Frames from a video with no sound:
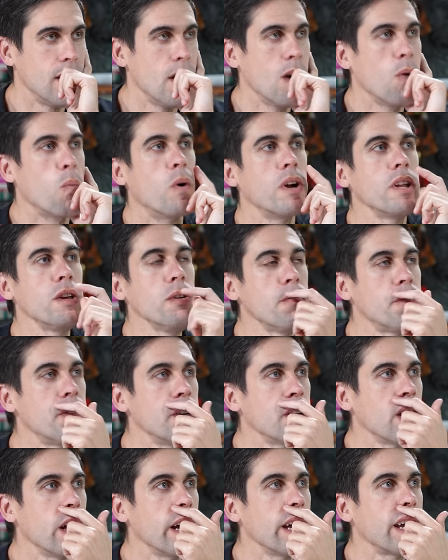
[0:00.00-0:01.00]
What do you
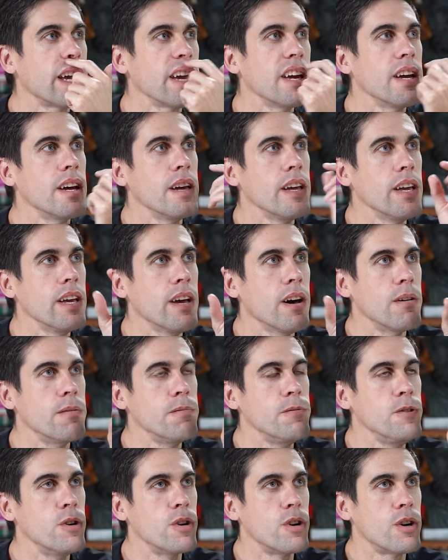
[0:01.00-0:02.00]
feel like eh,
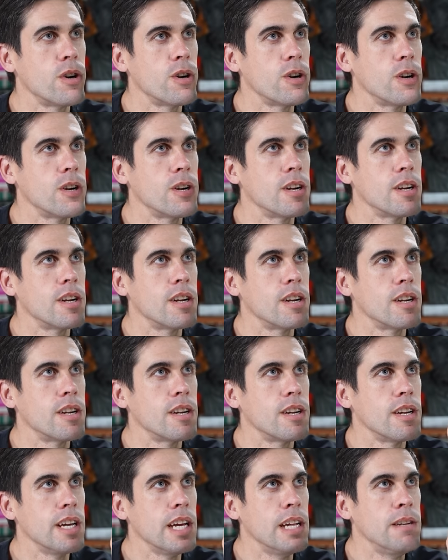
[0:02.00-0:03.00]
of your
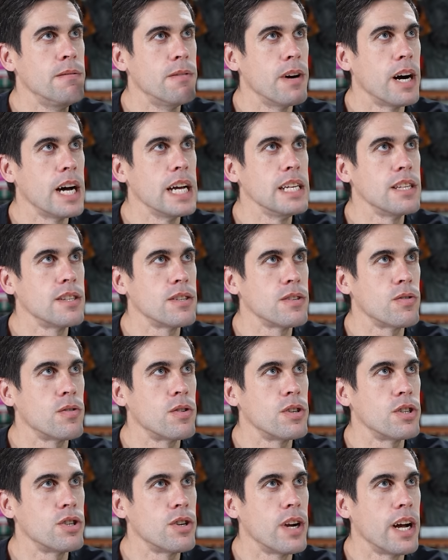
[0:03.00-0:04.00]
advice
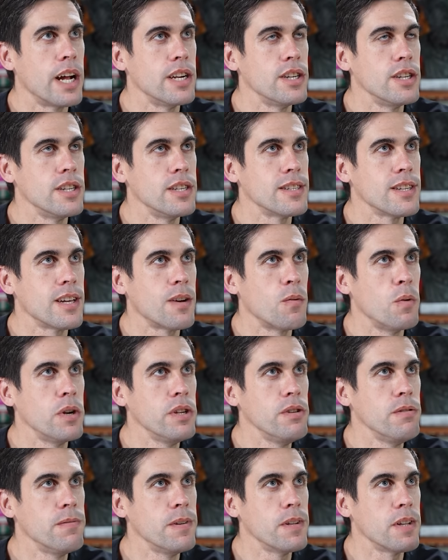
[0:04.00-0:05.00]
or strategies like what do
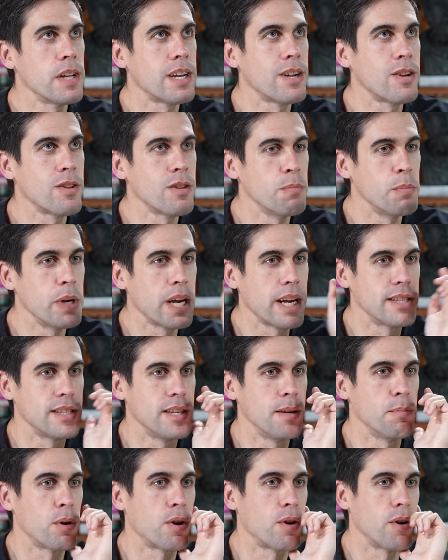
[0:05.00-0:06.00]
you feel like you're the biggest
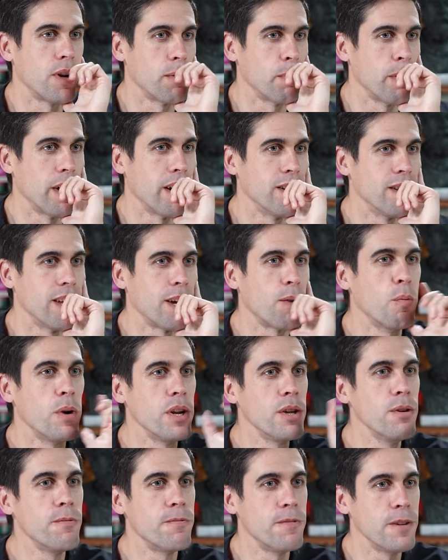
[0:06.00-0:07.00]
hypocrite about like what do
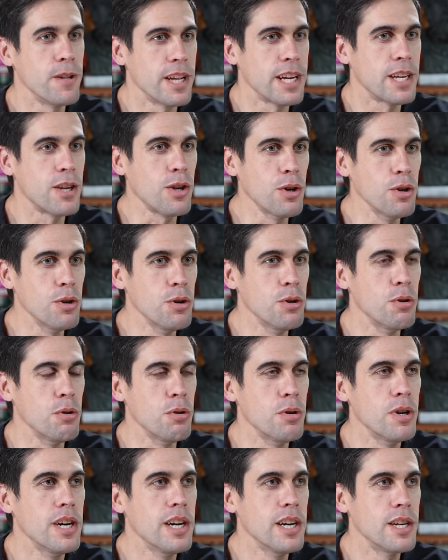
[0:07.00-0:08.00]
you feel like
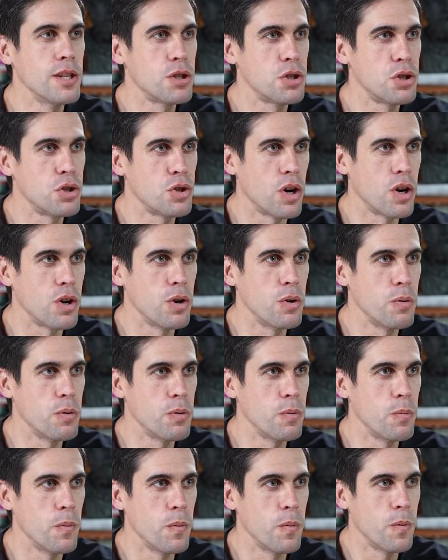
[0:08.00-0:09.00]
you
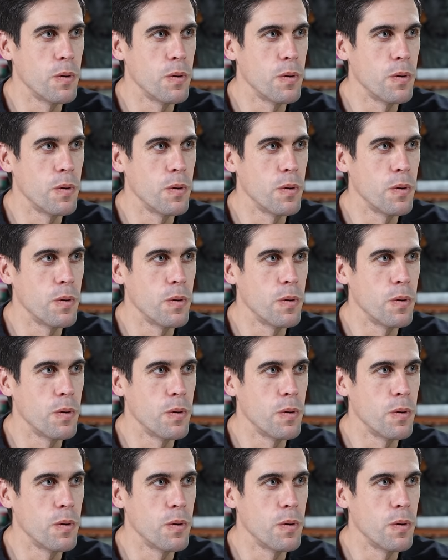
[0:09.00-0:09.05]
struggle